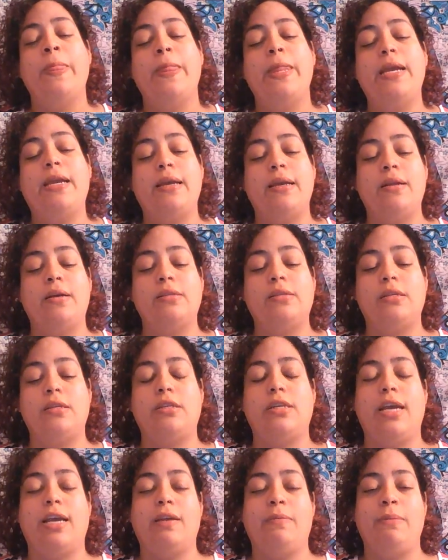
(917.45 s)
You can also
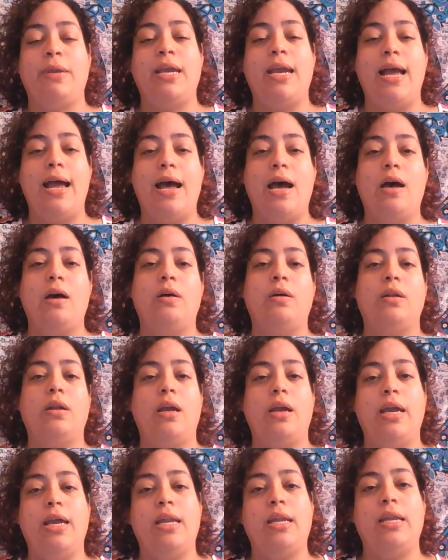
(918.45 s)
check me
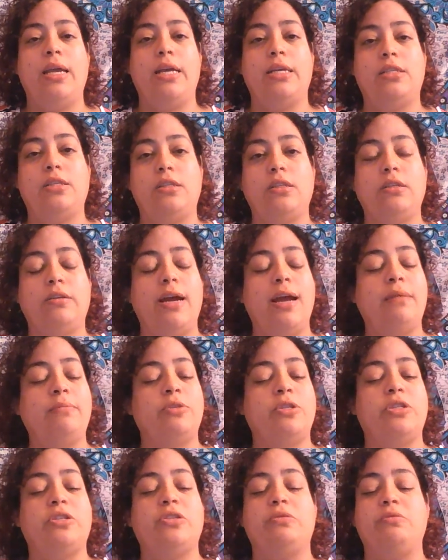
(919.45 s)
out in Instagram.
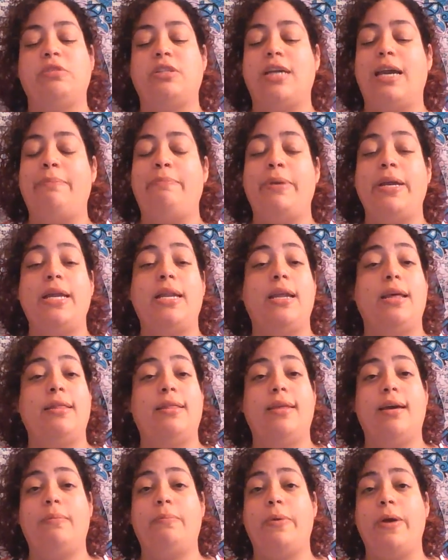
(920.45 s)
Just type in
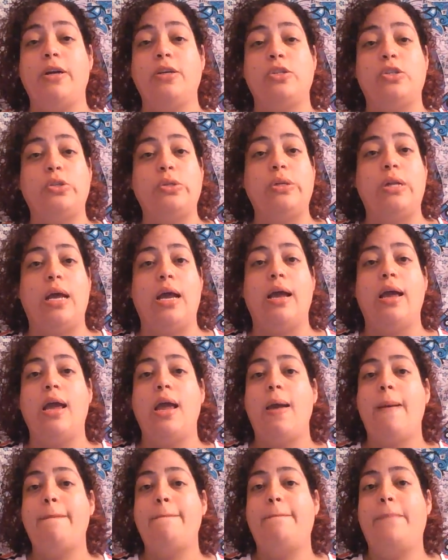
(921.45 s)
the Bronx Doula.
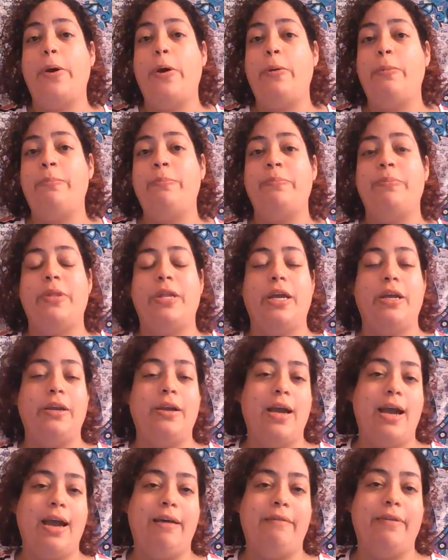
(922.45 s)
Boom, there
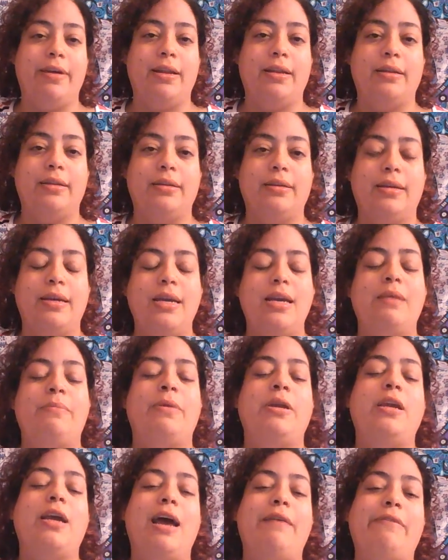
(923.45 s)
you have it.
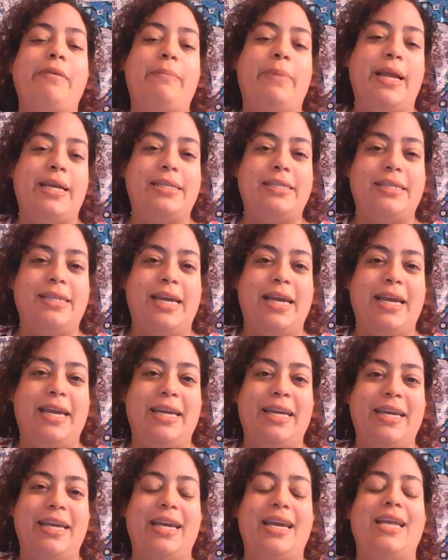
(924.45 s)
May you have a blessed
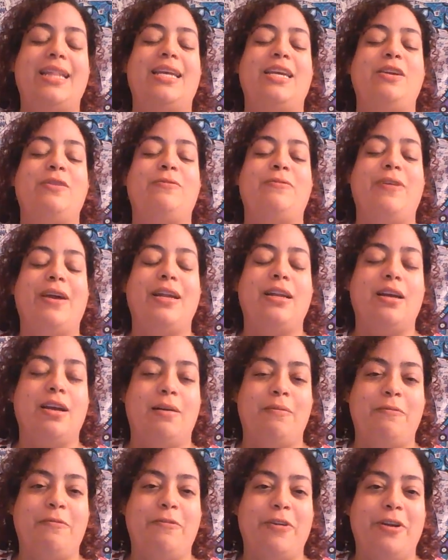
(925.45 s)
day and that you find
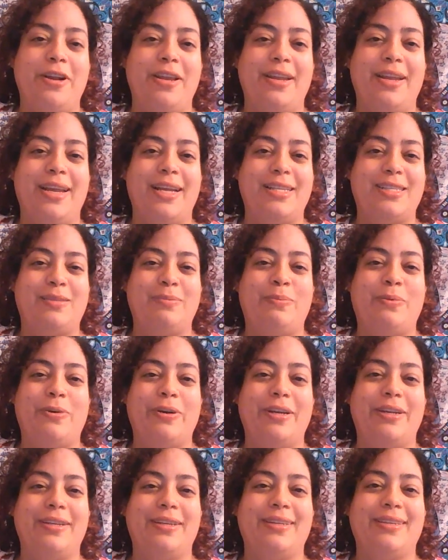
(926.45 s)
comfort and
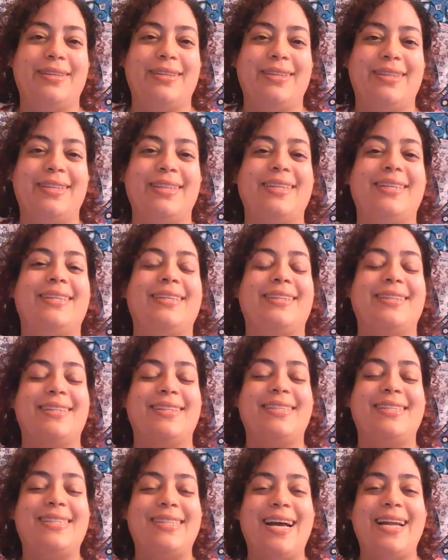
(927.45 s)
support.
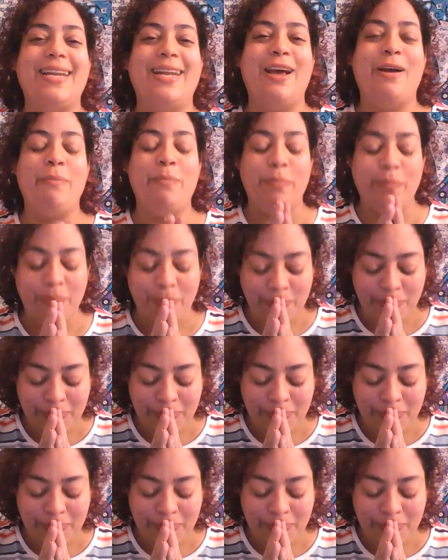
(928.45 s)
Sat Nam.